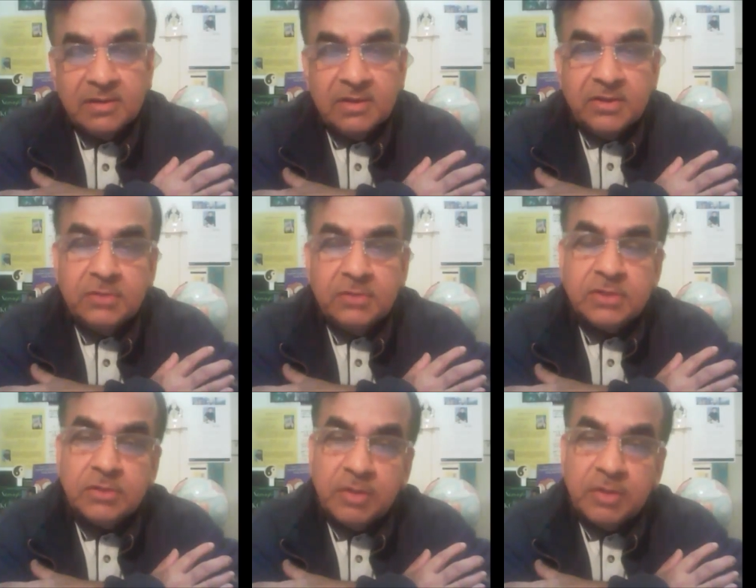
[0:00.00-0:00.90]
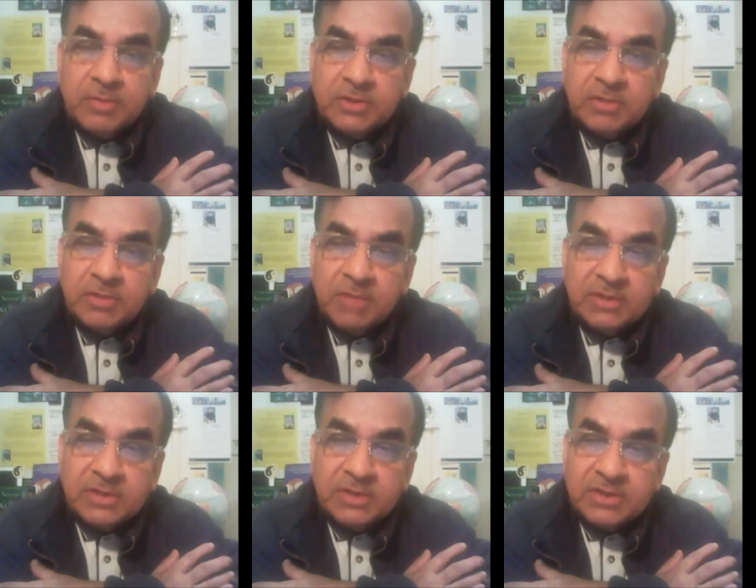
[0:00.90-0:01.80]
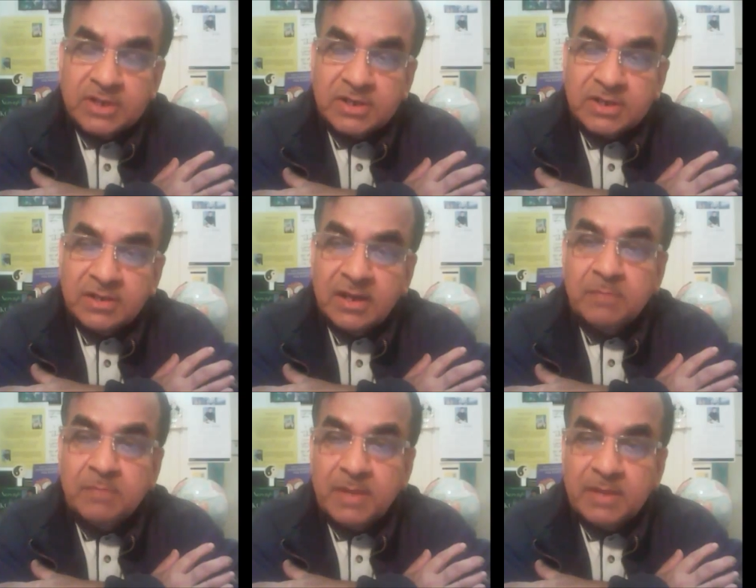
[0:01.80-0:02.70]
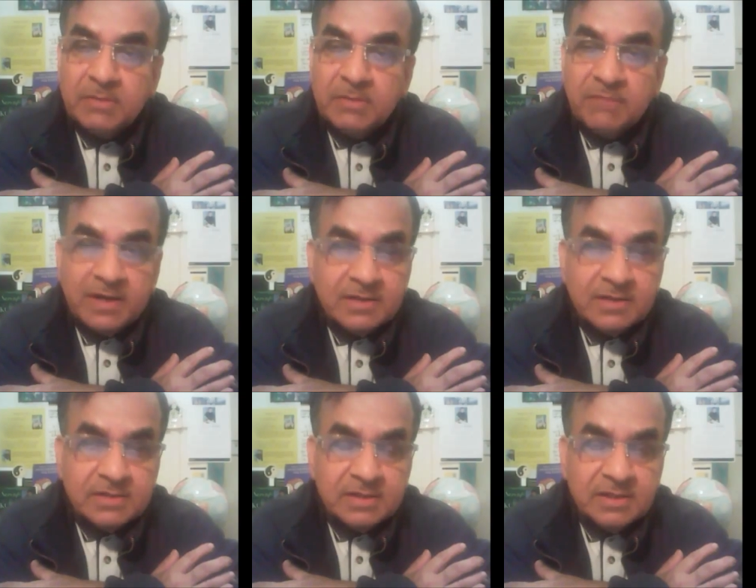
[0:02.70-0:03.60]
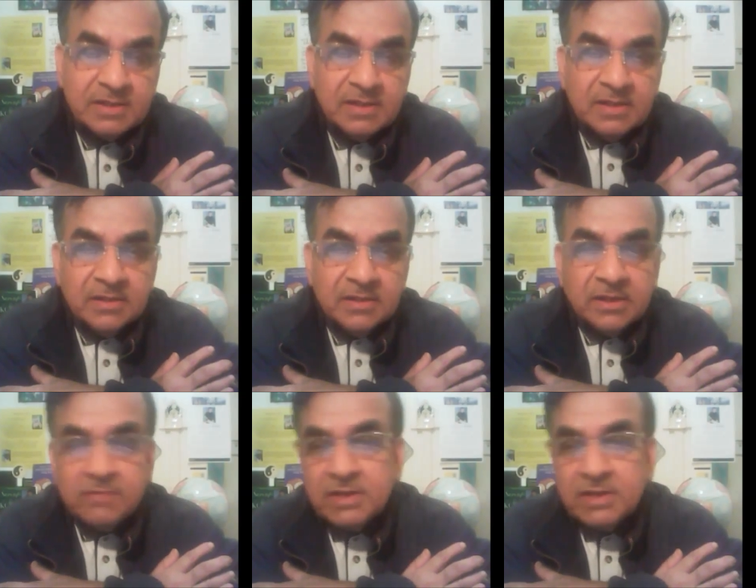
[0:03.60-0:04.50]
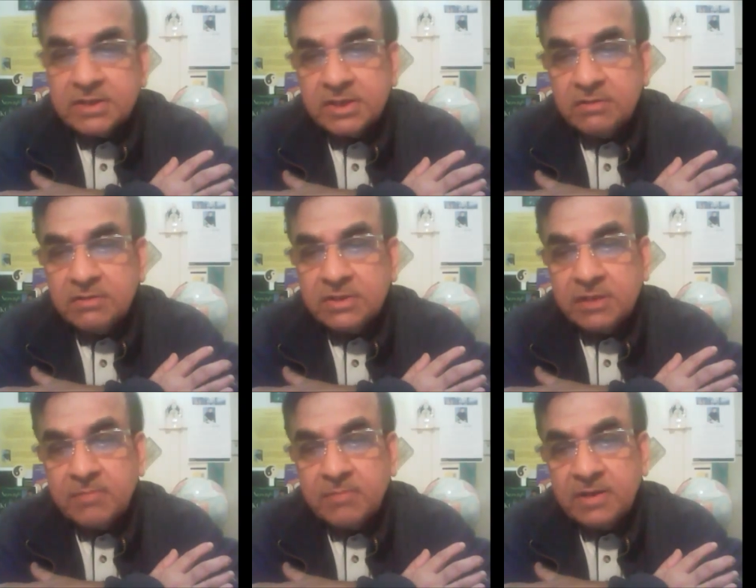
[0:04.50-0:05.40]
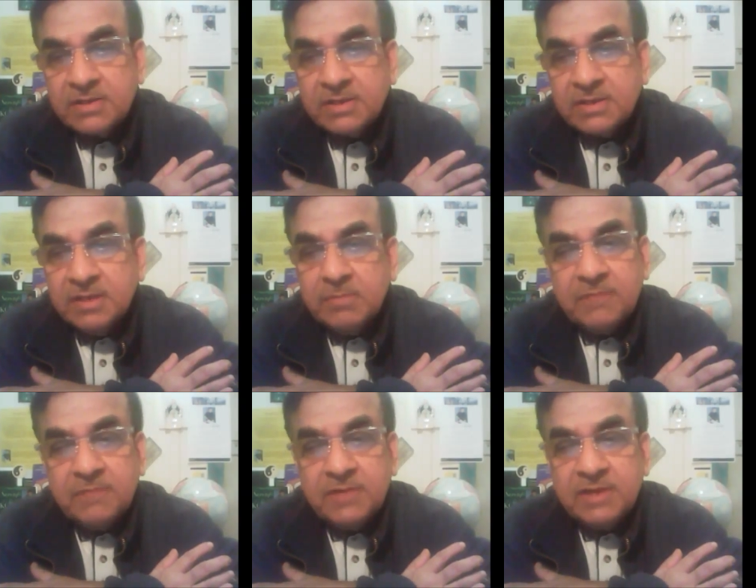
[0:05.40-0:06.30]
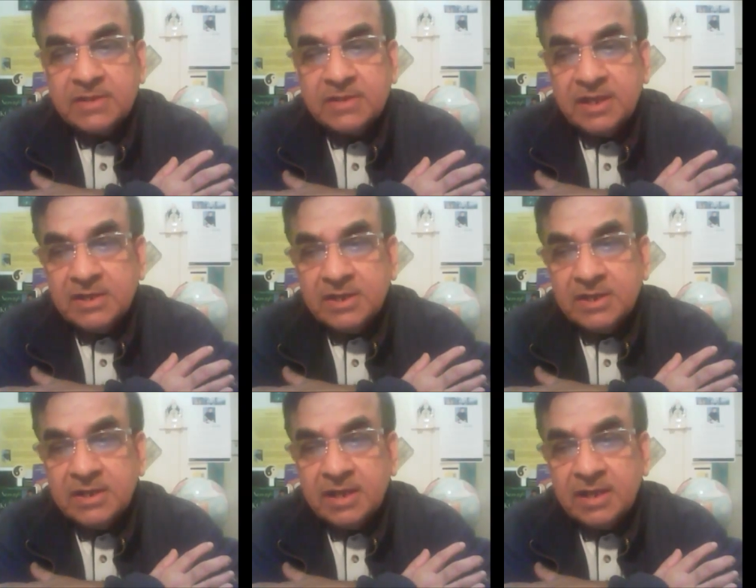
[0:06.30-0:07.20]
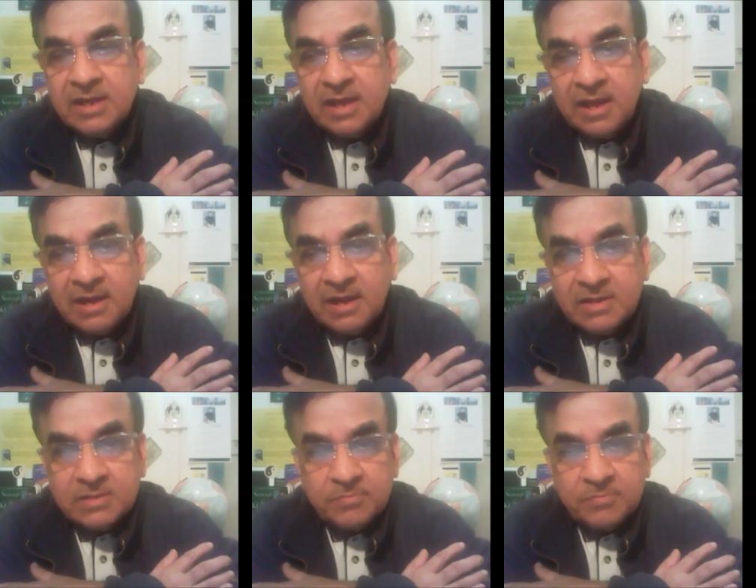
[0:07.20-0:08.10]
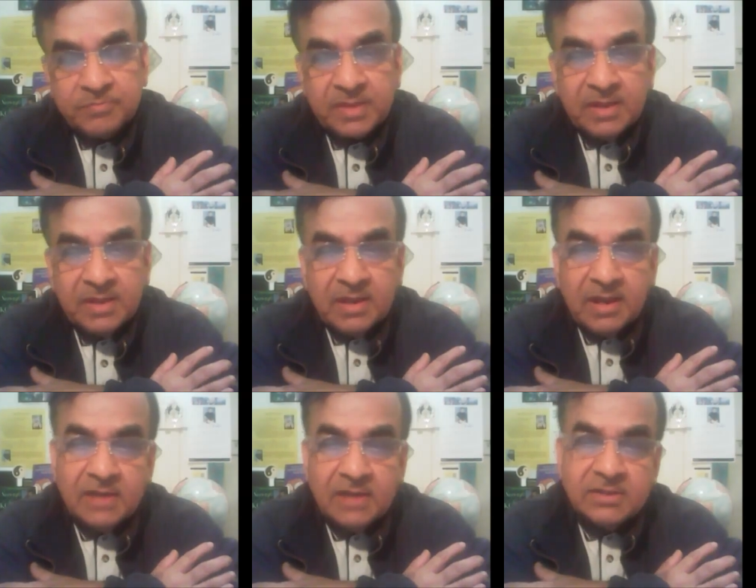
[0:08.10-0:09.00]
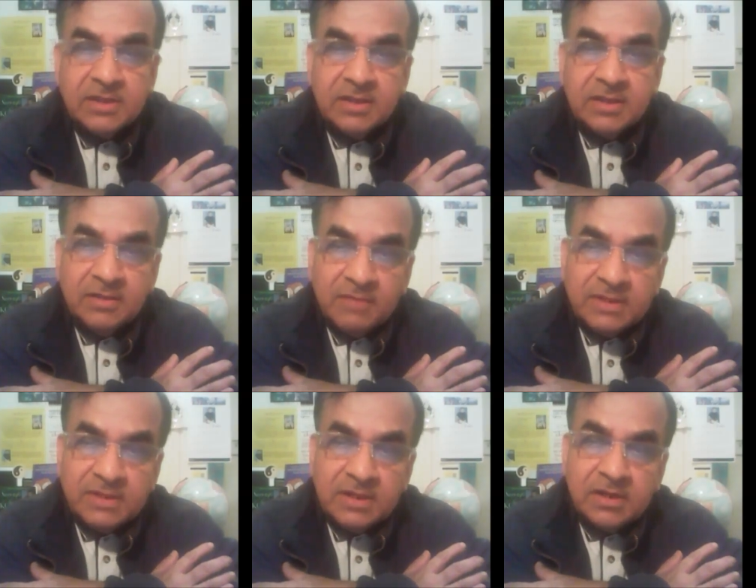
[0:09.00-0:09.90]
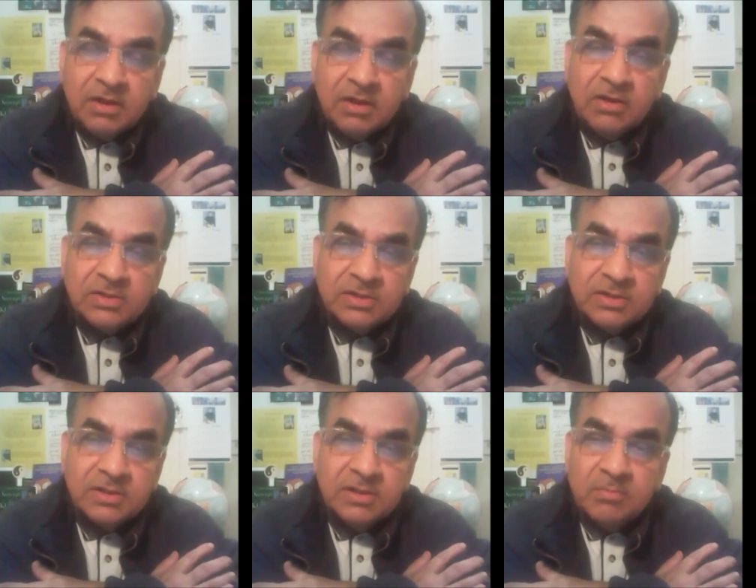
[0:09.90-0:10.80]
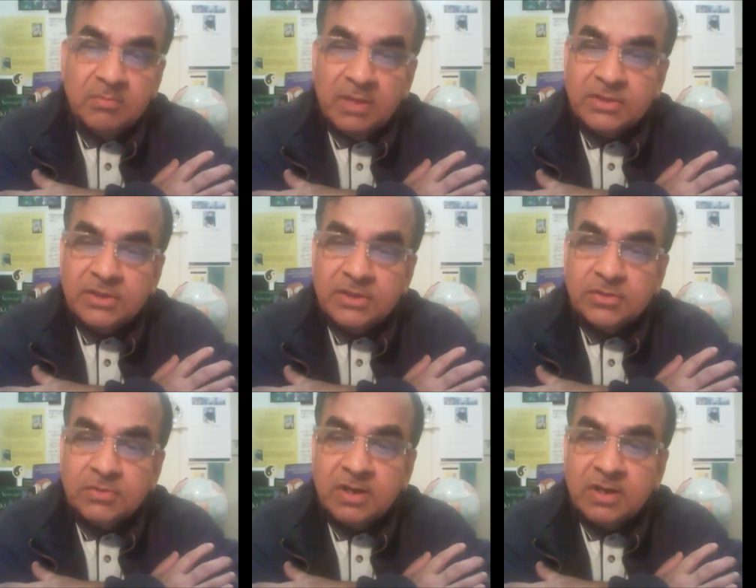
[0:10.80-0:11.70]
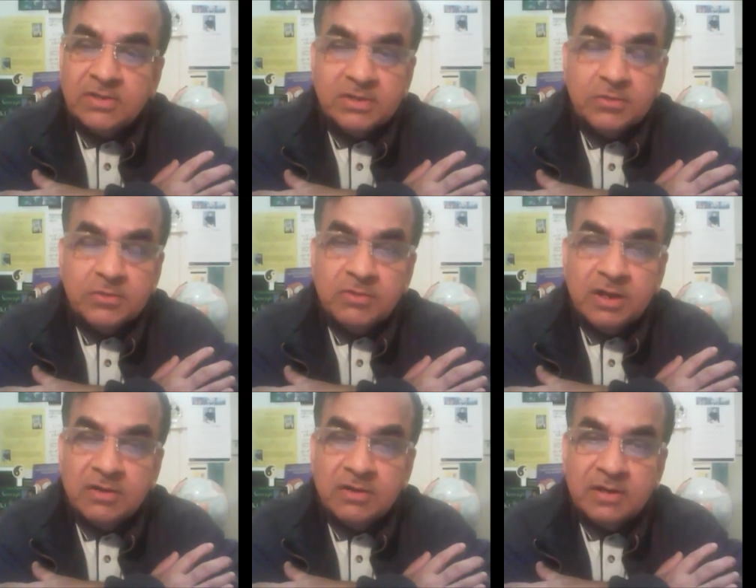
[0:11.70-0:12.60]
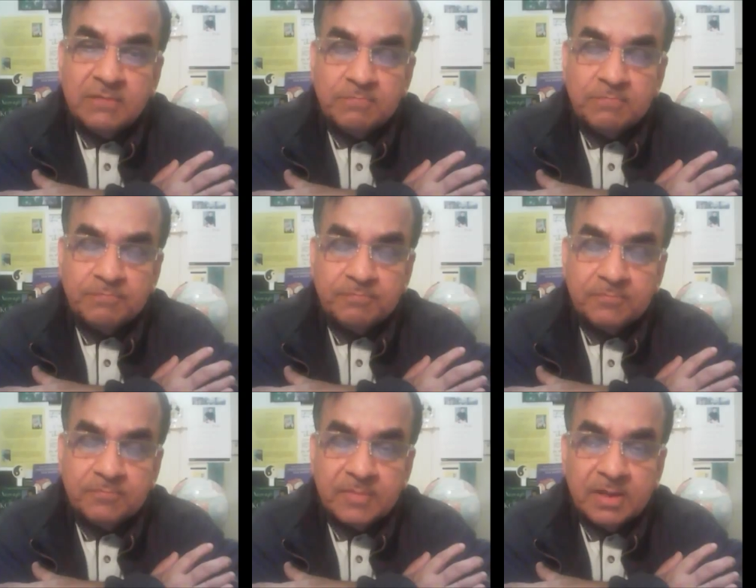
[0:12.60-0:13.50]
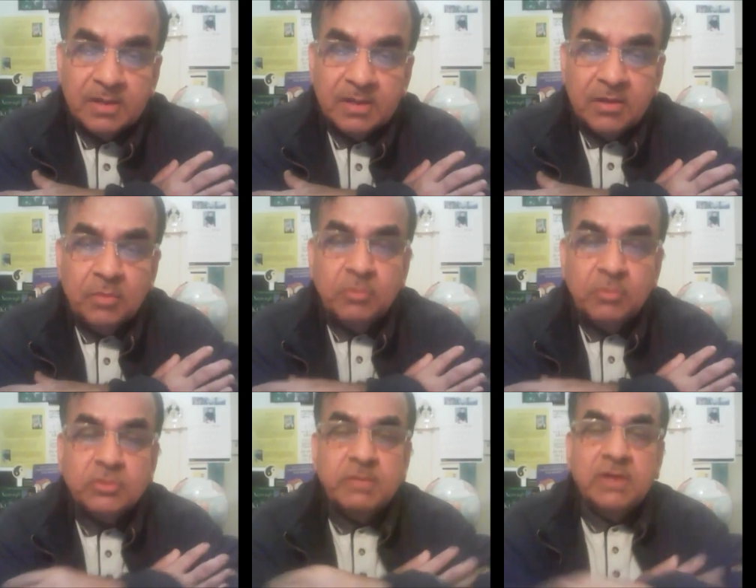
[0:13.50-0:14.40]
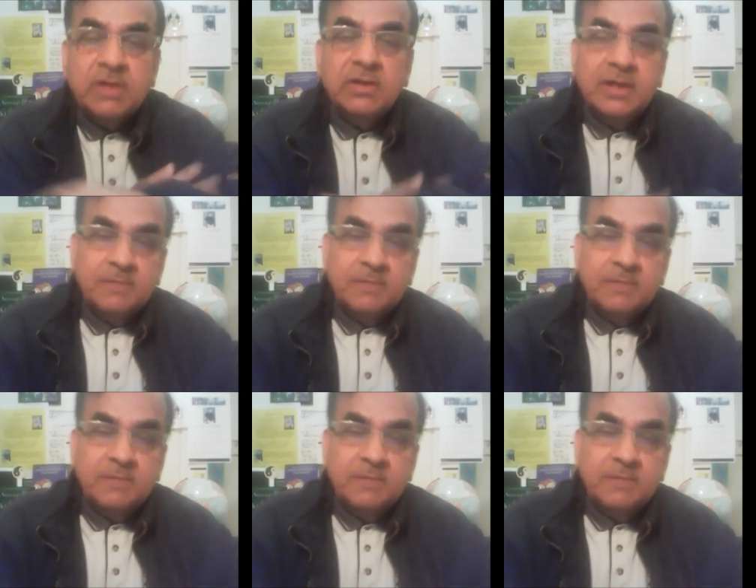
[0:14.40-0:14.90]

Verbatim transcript: using weapons of mass destruction and pandemic virus. The devastation will surpass previous angelic angers as the evangelic cross marches towards new world order posed by Kolki.